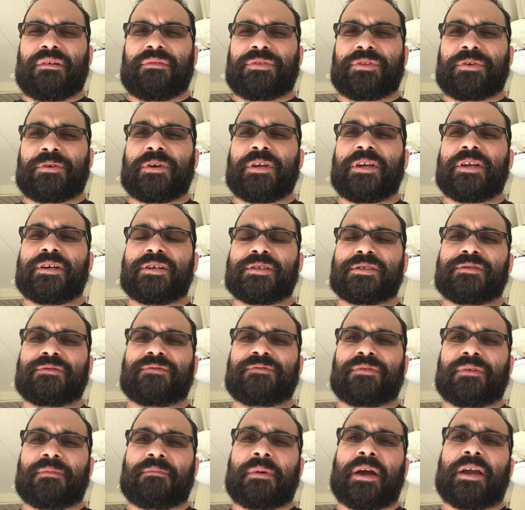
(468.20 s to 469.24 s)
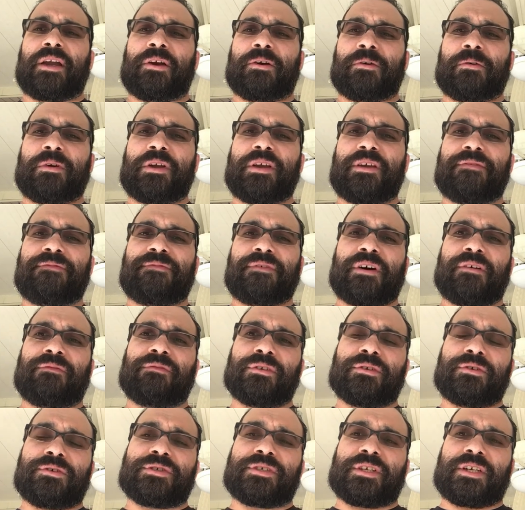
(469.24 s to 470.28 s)
3 years from my grief
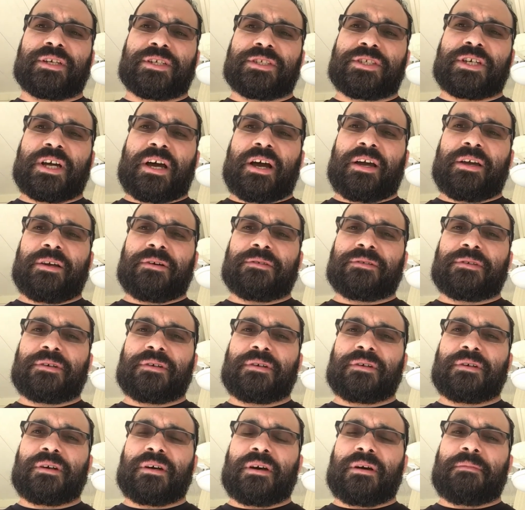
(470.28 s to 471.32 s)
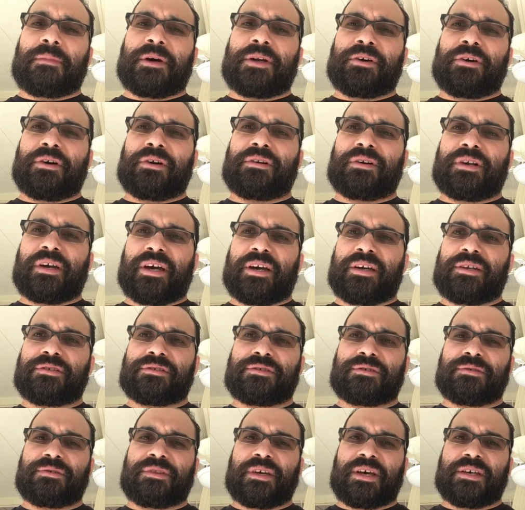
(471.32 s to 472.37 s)
of losing a child. My daughter died in
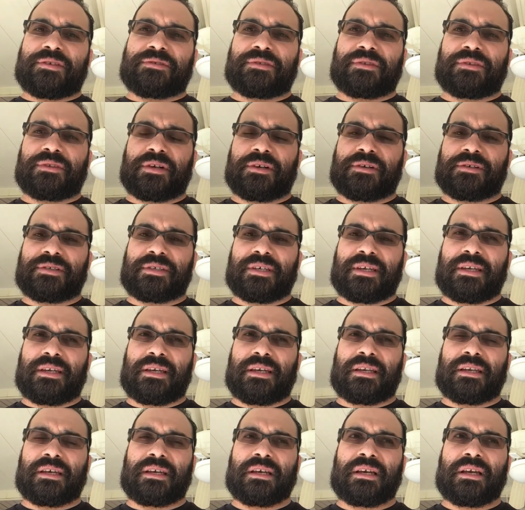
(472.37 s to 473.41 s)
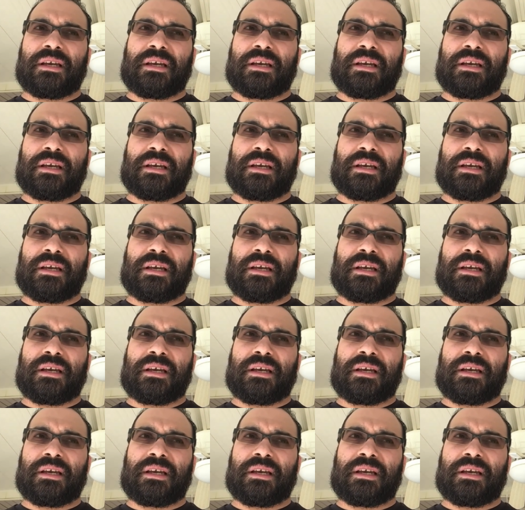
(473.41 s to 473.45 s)
2013.